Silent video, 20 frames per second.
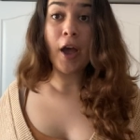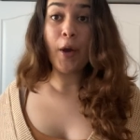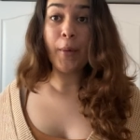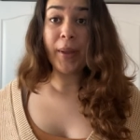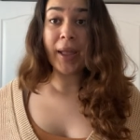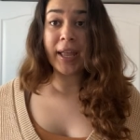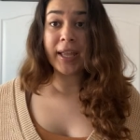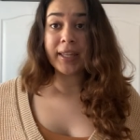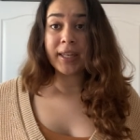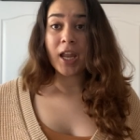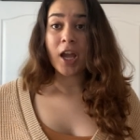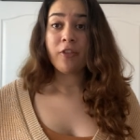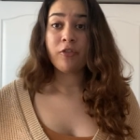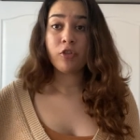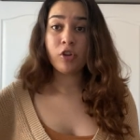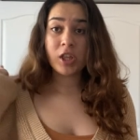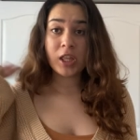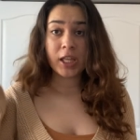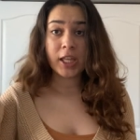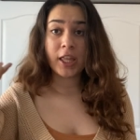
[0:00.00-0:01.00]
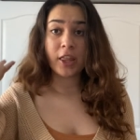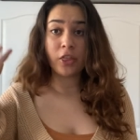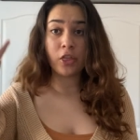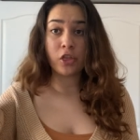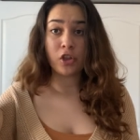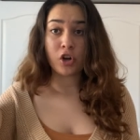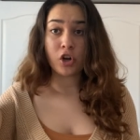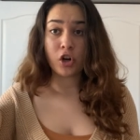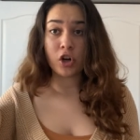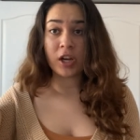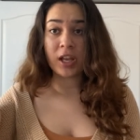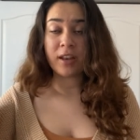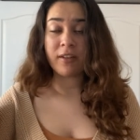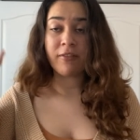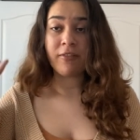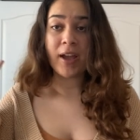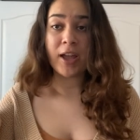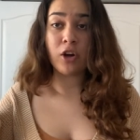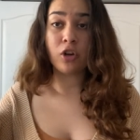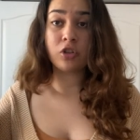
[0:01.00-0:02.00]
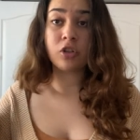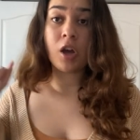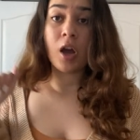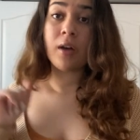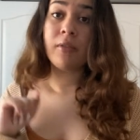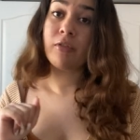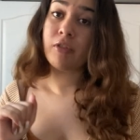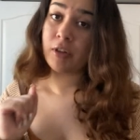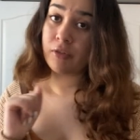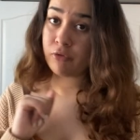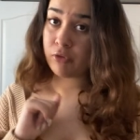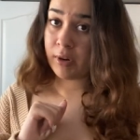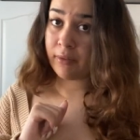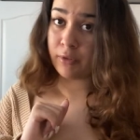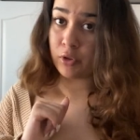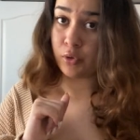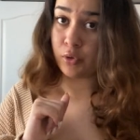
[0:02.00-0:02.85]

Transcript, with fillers: Okay, now for the third and final top from Forever